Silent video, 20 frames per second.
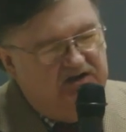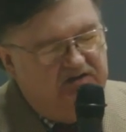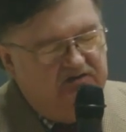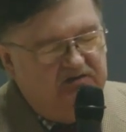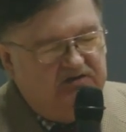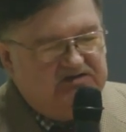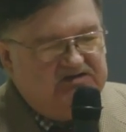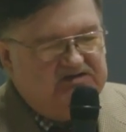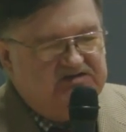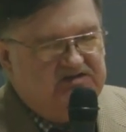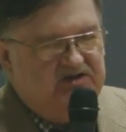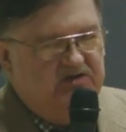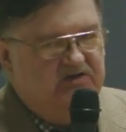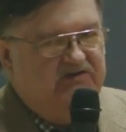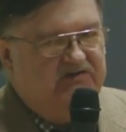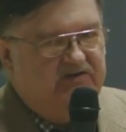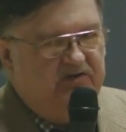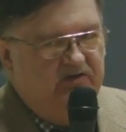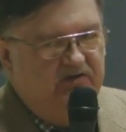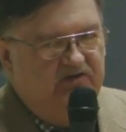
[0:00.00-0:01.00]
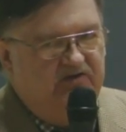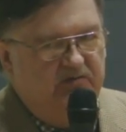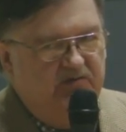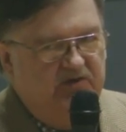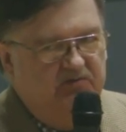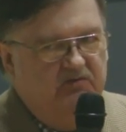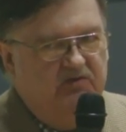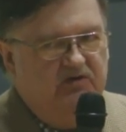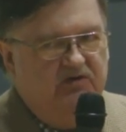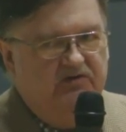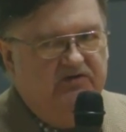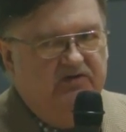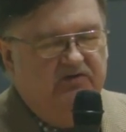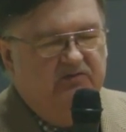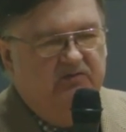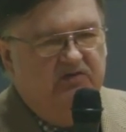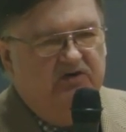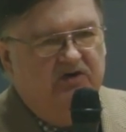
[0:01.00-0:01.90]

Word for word: looks as though it's going to be more and